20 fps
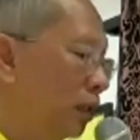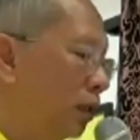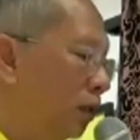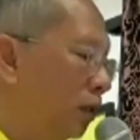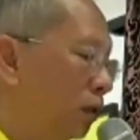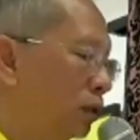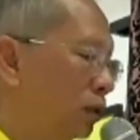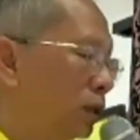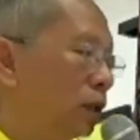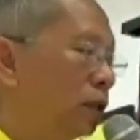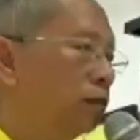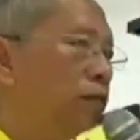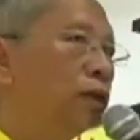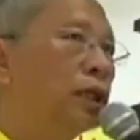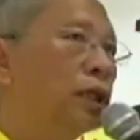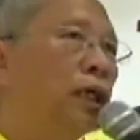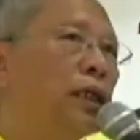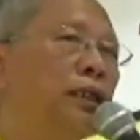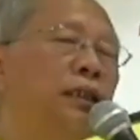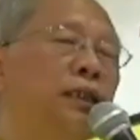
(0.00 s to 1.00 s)
cause of
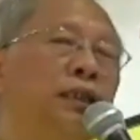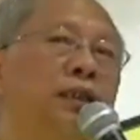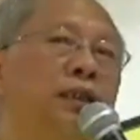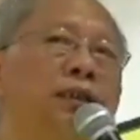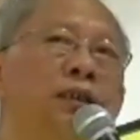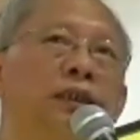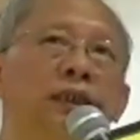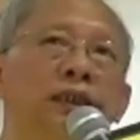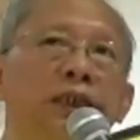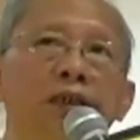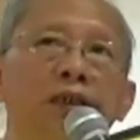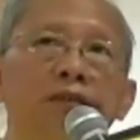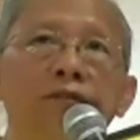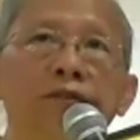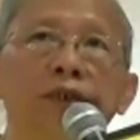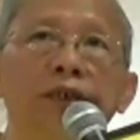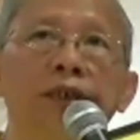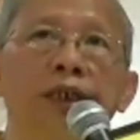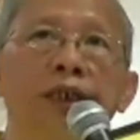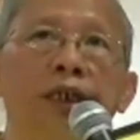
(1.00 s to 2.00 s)
arising of
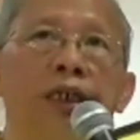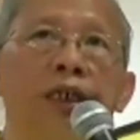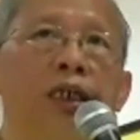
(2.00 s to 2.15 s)
suffering.